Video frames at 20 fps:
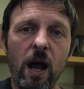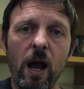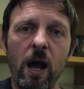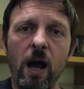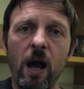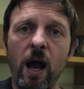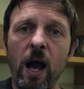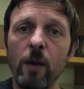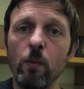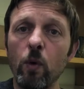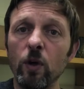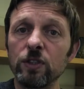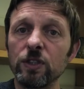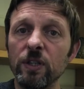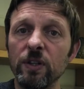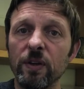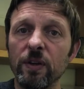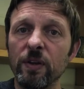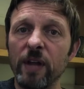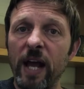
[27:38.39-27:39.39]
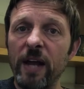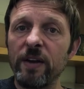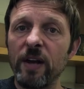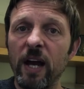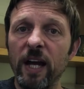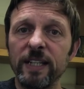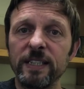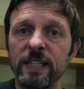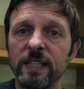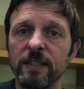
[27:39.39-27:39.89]
"I wasn't then,
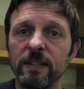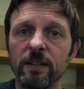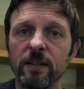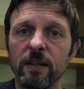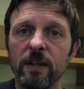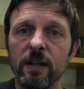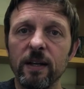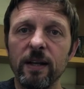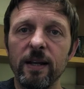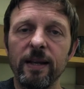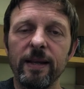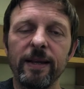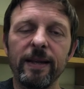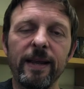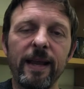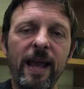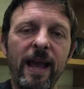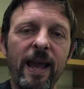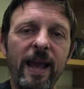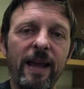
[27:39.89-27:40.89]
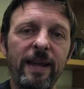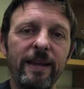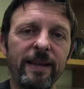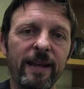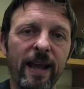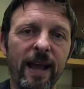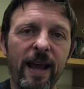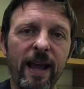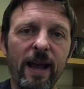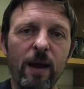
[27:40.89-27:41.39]
I didn't..."
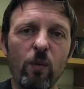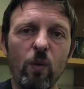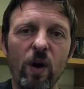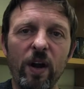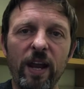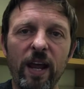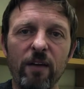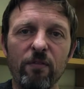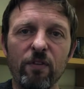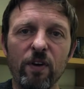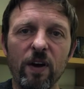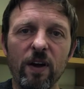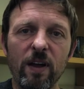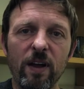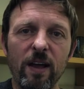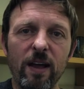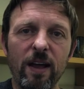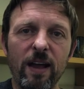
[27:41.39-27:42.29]
Yeah, whatever."